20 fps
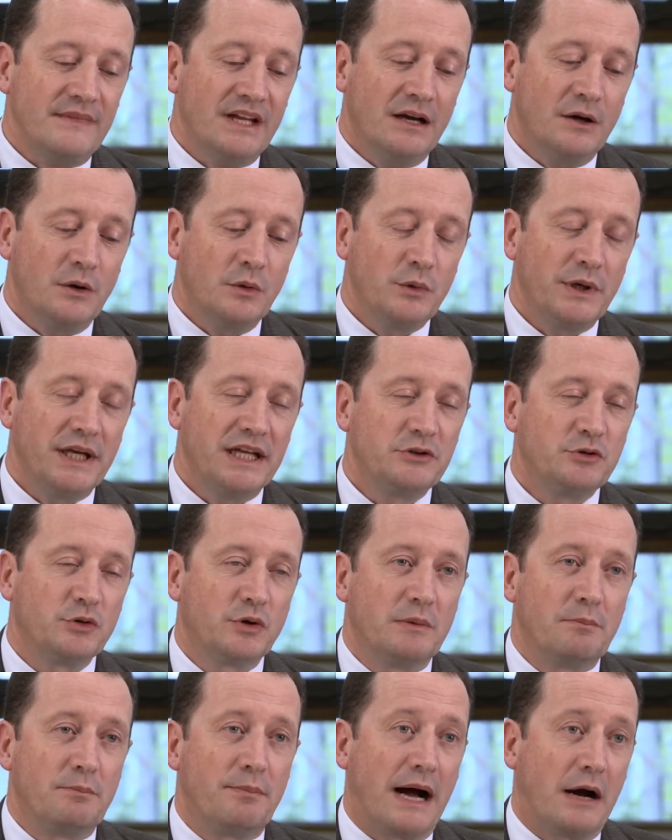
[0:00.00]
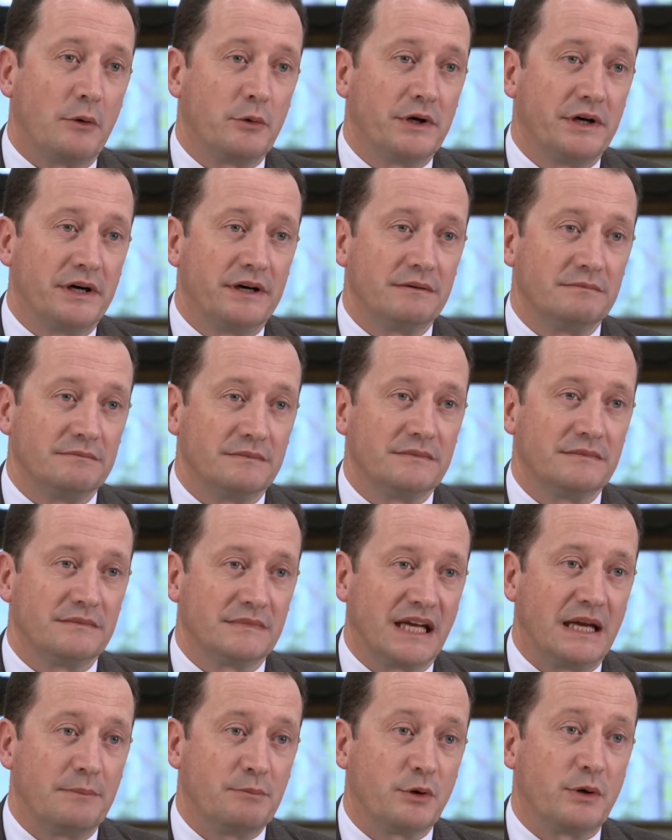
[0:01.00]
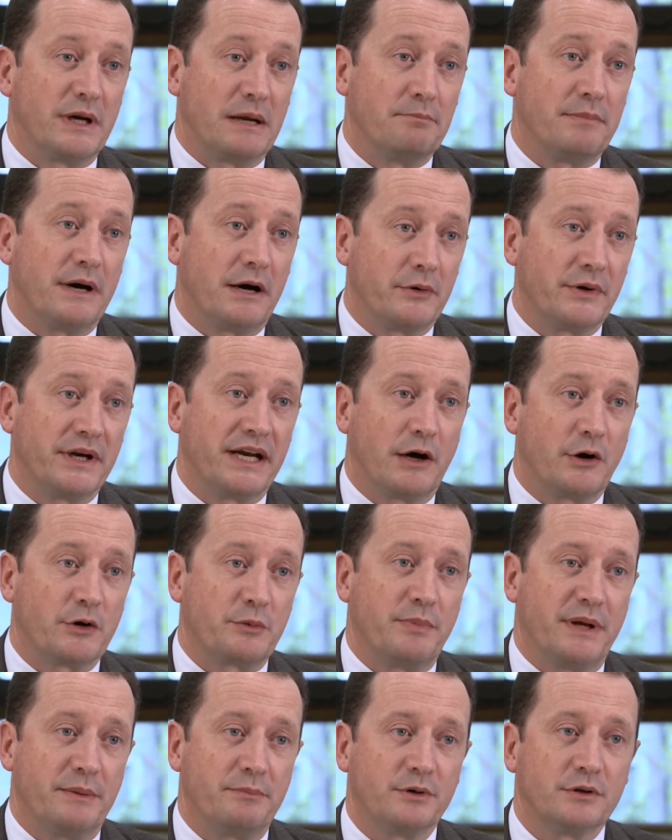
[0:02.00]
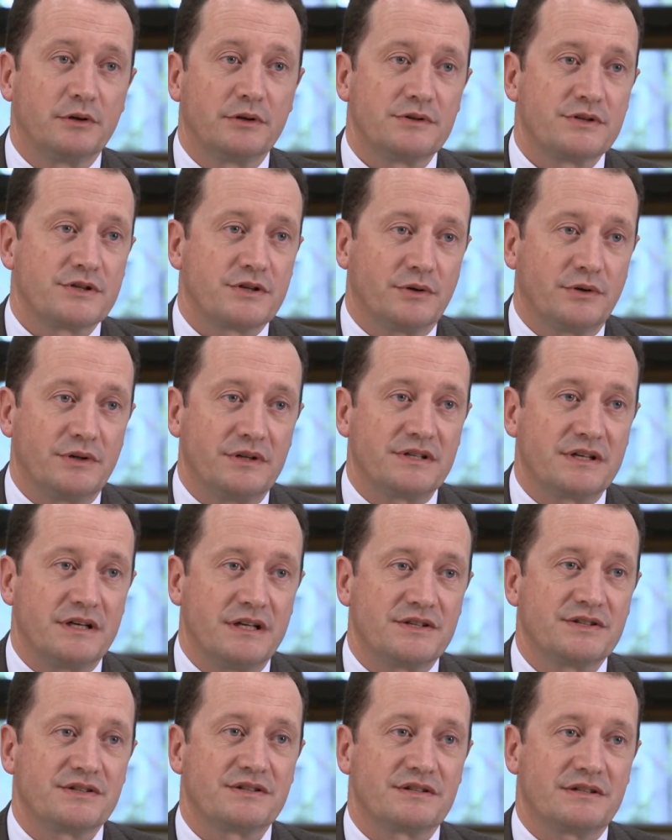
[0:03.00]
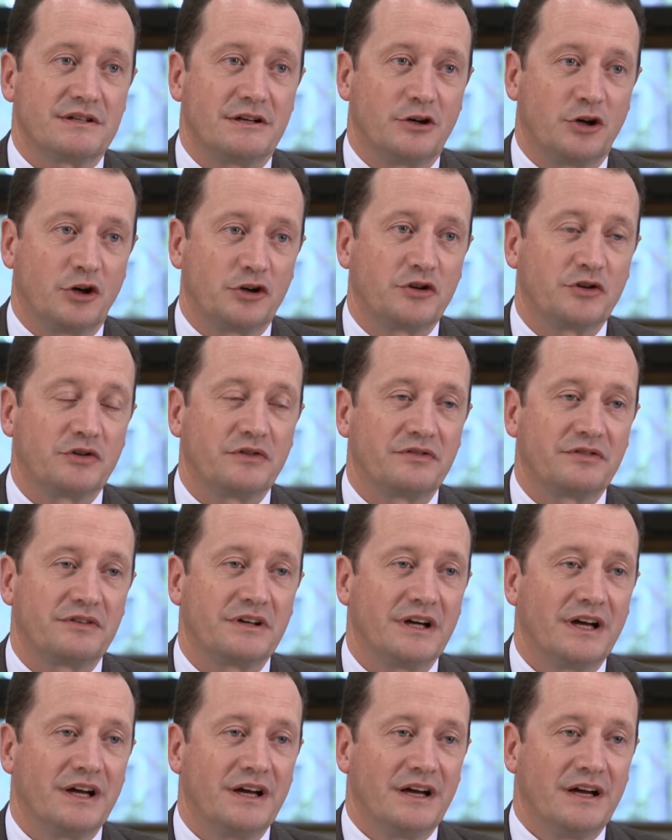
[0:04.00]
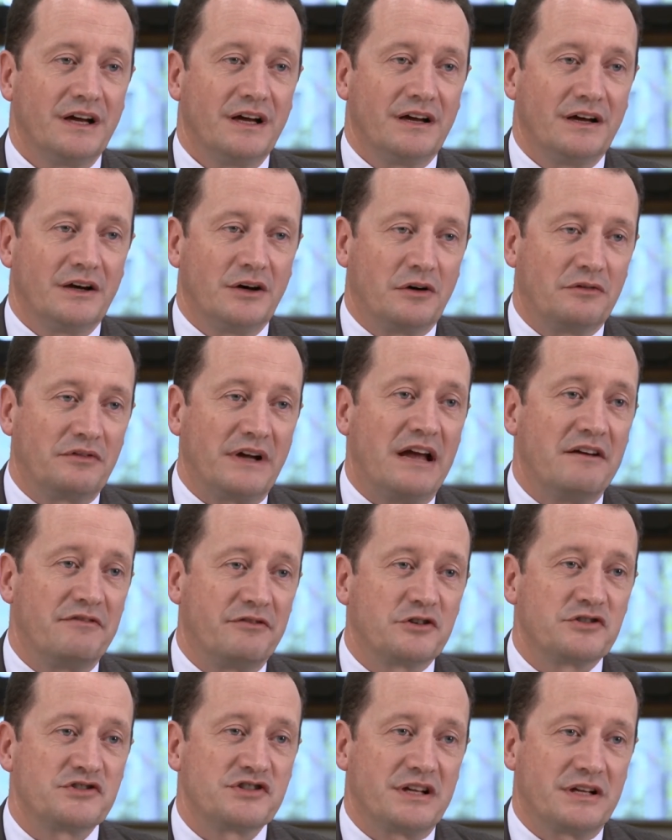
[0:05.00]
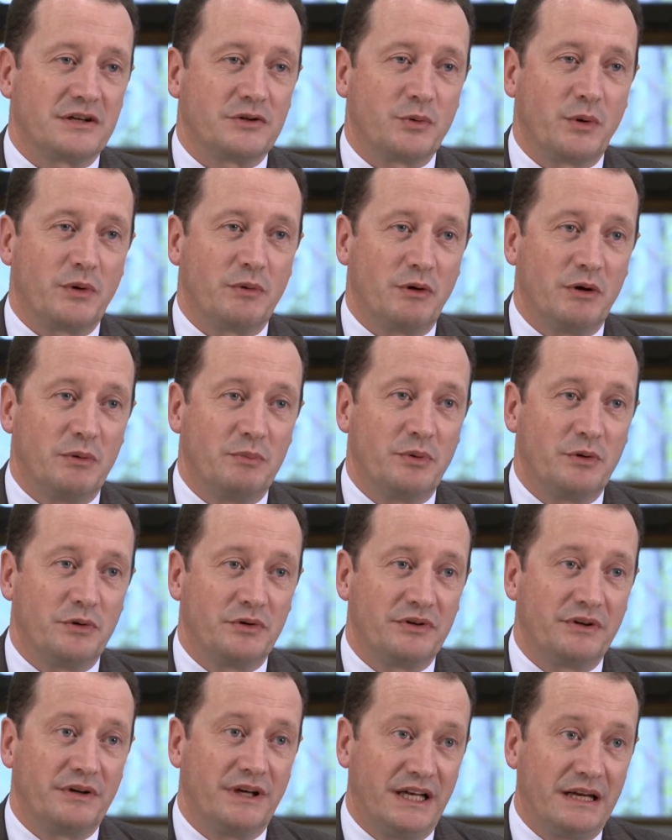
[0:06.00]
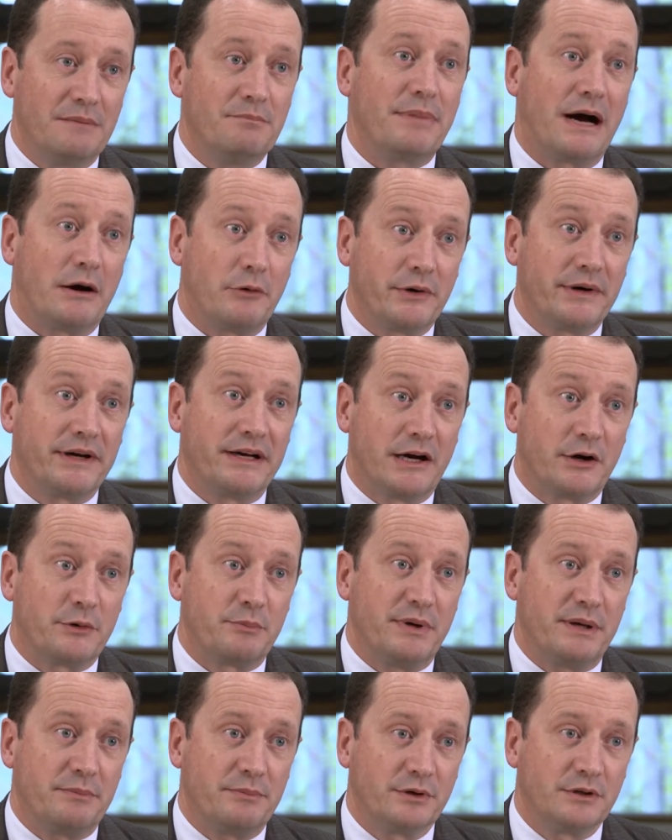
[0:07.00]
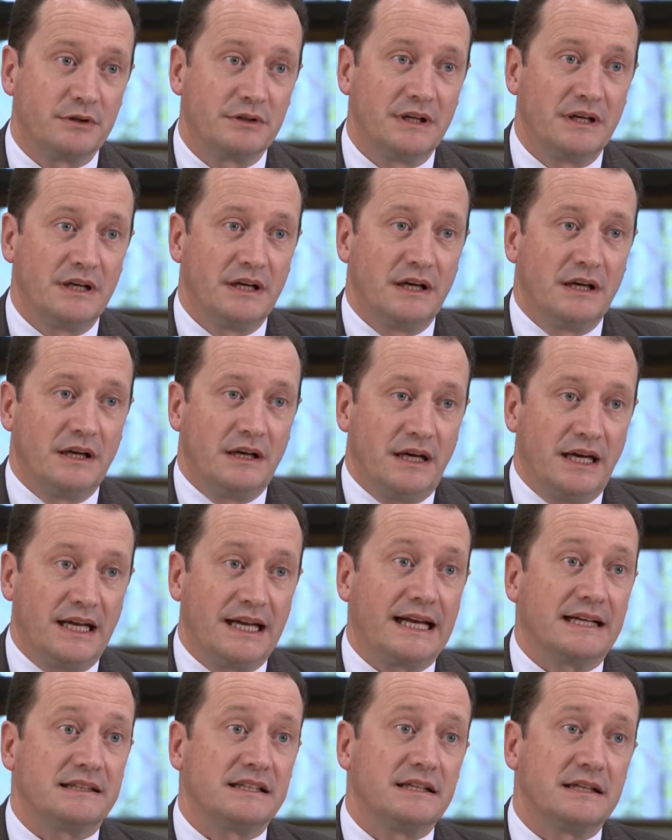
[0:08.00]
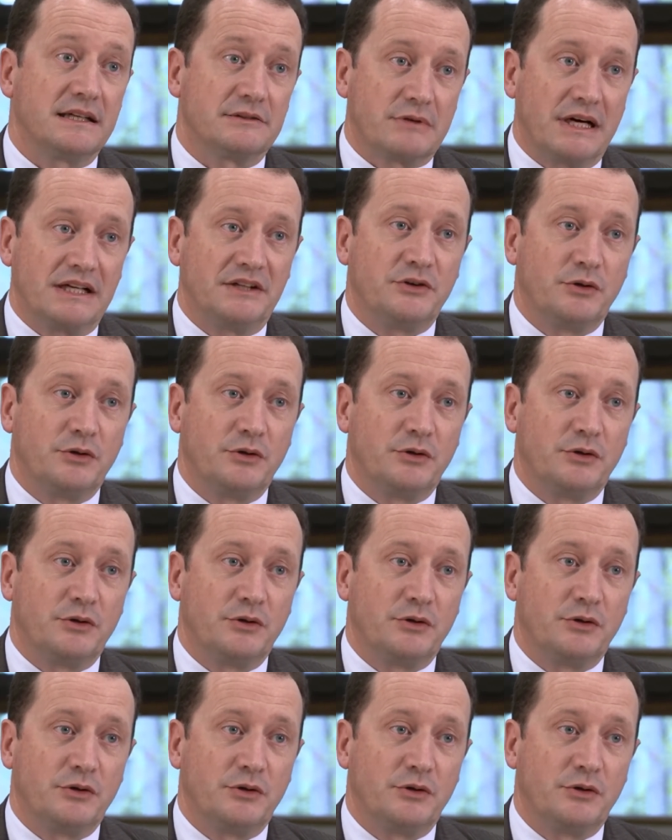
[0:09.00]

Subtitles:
we need to keep on empowering our people. So it's a lot of efforts that we will put in empowering our people, in getting the right